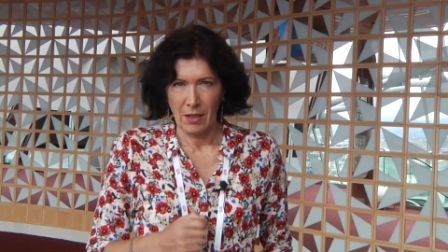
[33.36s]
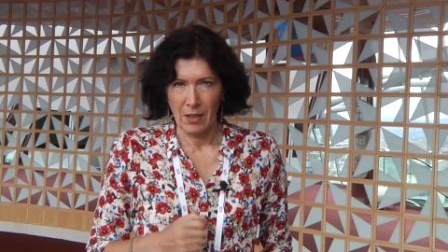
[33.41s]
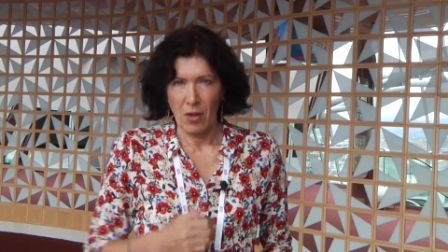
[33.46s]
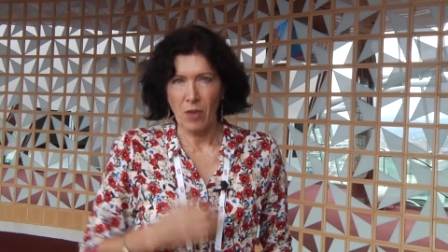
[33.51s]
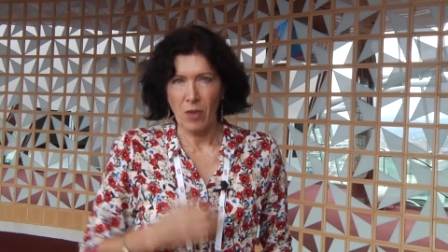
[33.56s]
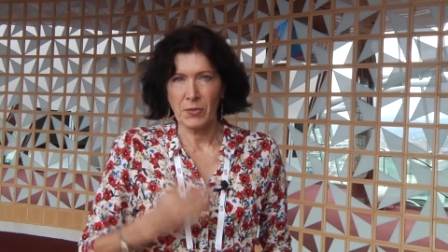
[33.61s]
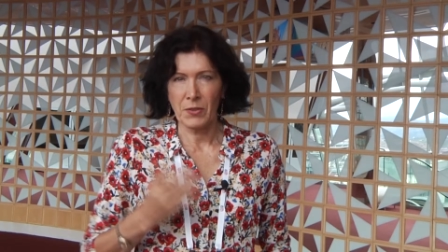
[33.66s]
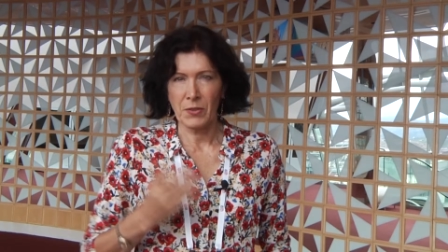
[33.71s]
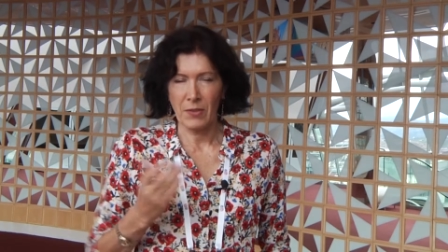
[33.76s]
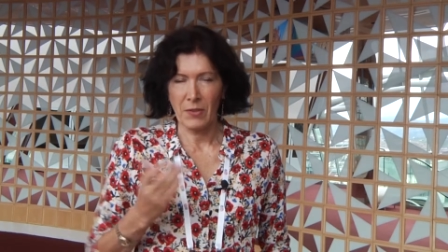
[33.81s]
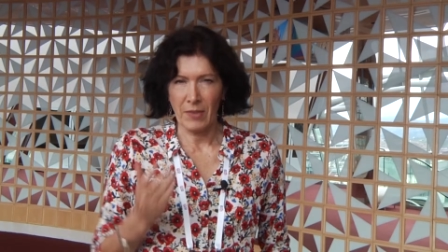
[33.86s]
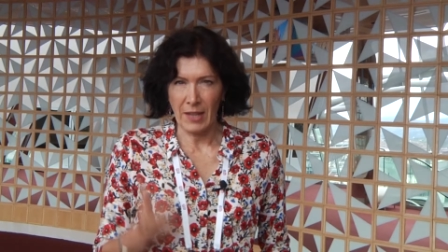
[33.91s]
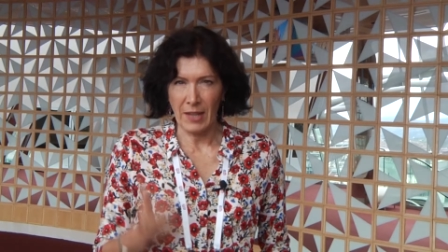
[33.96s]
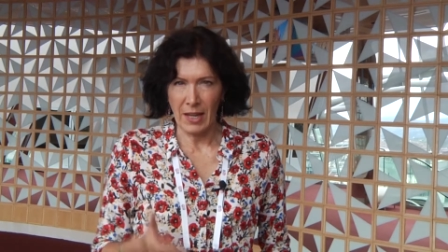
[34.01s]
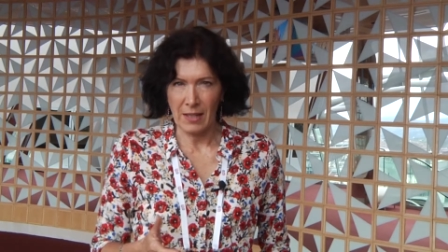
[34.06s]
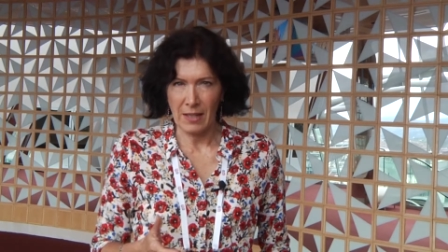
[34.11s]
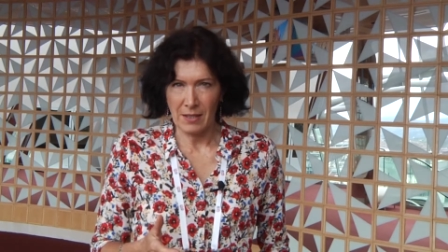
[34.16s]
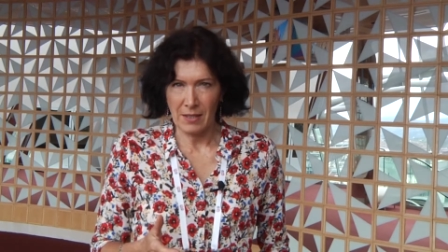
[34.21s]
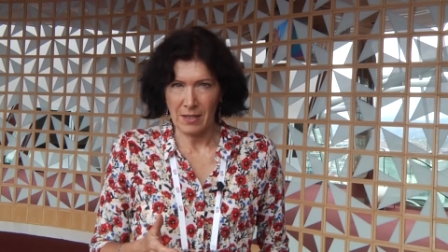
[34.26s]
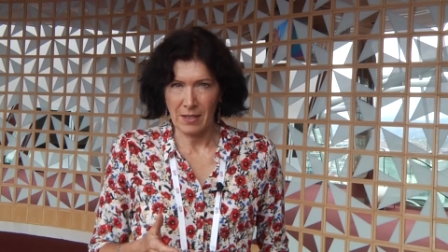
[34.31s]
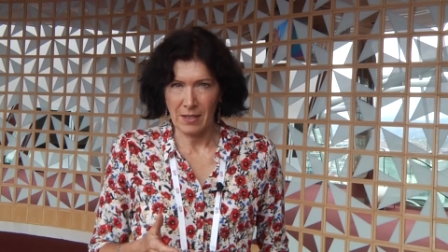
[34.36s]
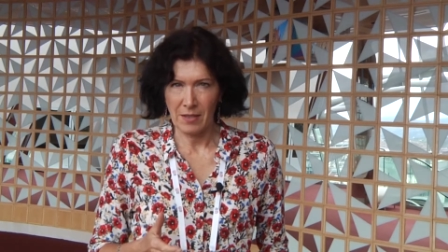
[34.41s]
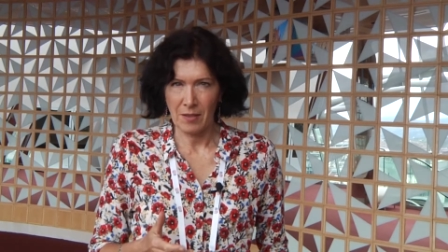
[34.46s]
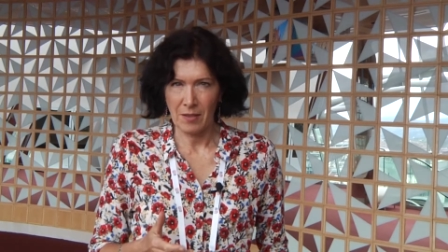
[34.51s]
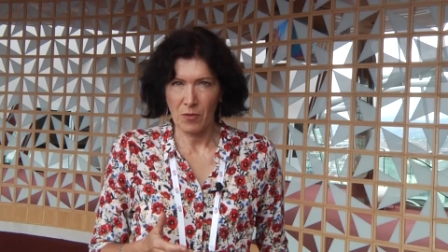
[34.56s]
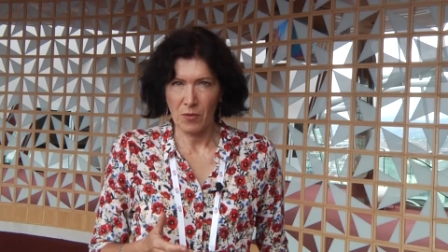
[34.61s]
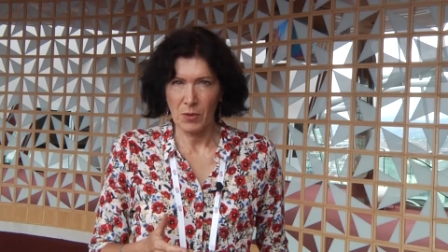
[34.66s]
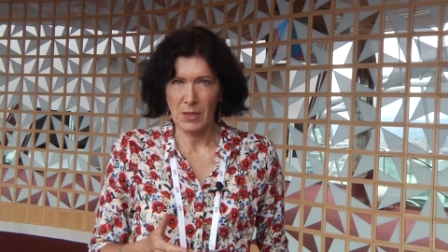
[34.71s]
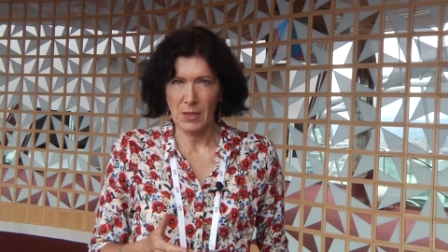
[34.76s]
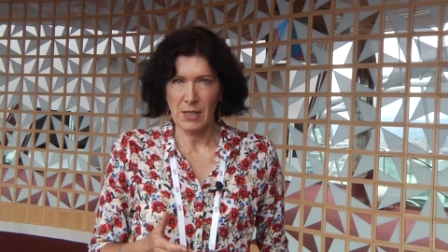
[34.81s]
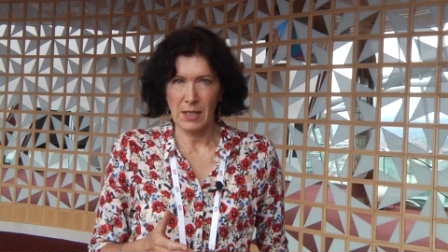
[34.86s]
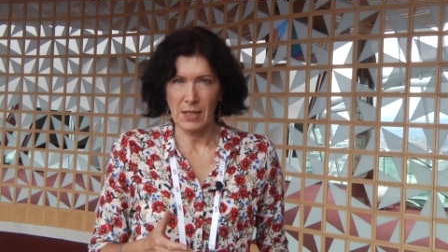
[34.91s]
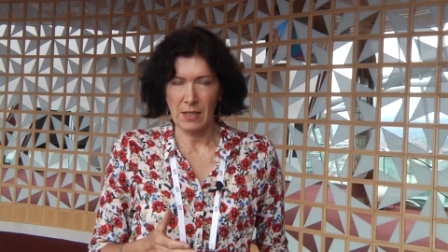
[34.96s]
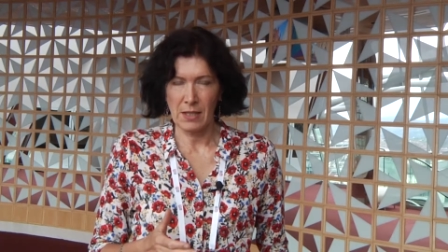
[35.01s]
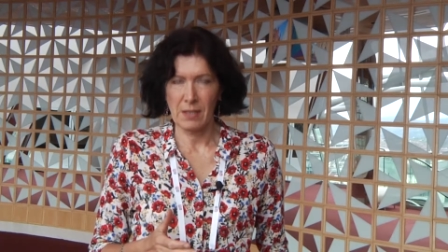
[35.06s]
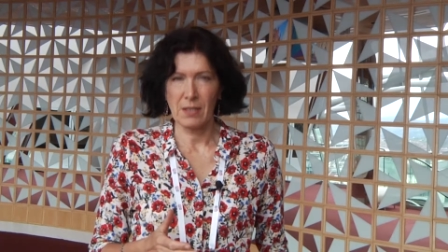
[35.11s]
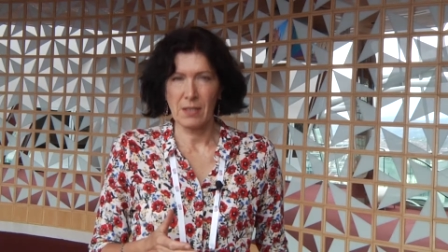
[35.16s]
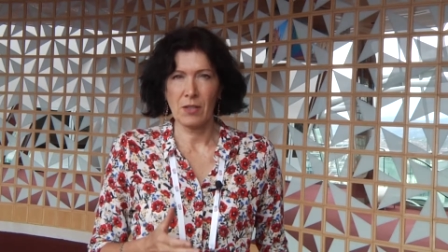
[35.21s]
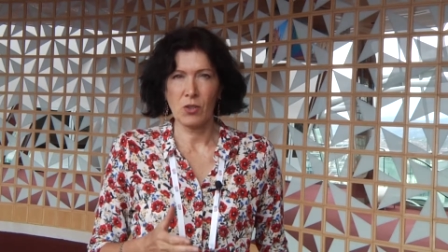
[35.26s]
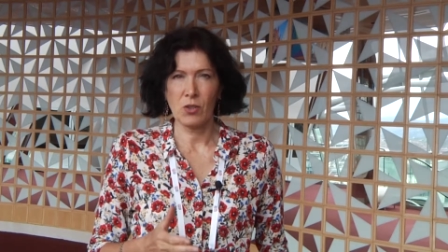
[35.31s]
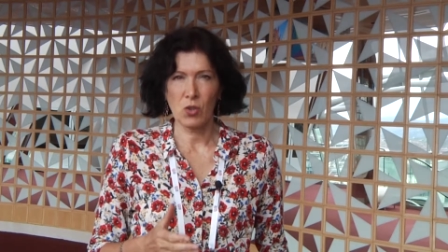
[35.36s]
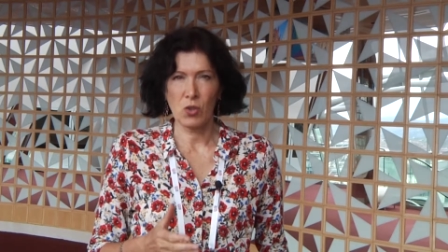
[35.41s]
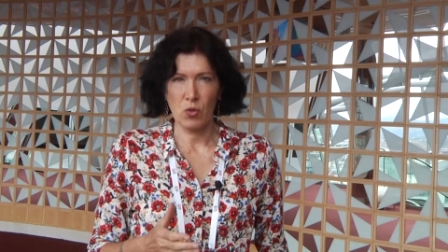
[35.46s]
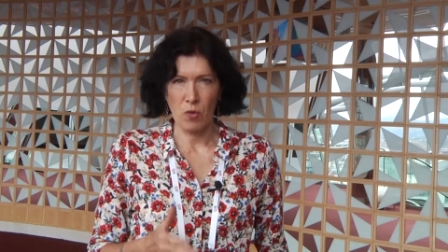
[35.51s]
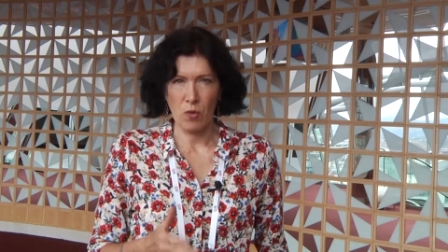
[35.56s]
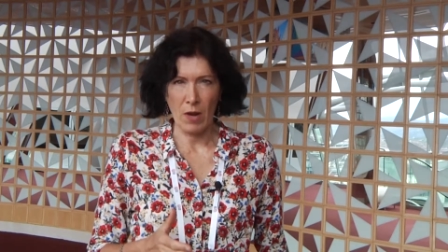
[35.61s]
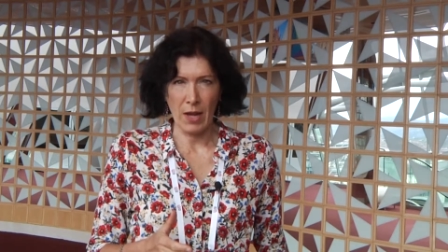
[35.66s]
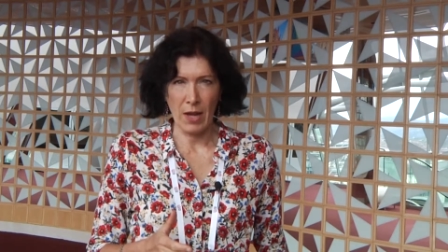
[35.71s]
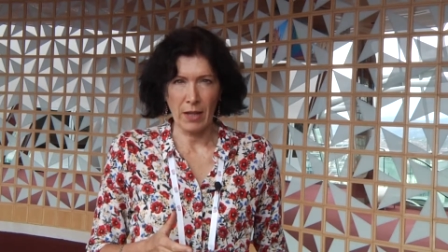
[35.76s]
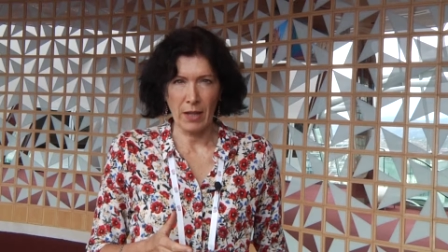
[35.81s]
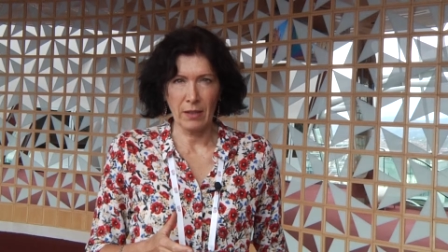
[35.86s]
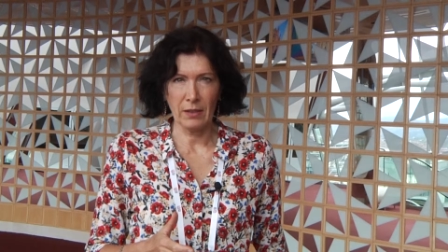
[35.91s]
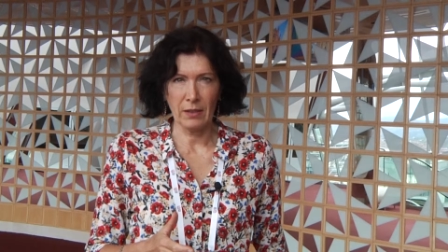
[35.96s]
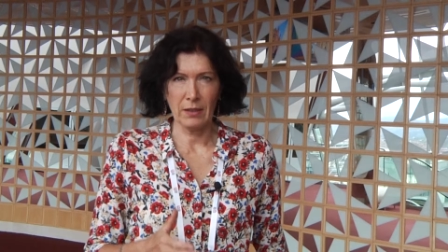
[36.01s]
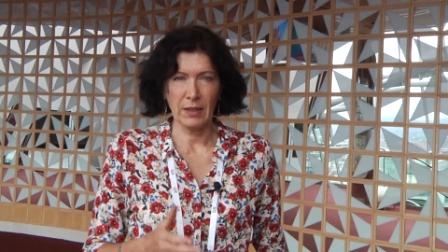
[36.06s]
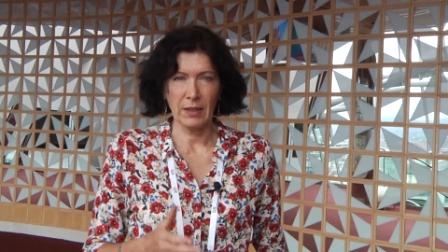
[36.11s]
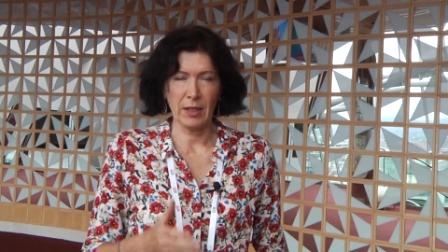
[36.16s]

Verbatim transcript: After that, we did a trial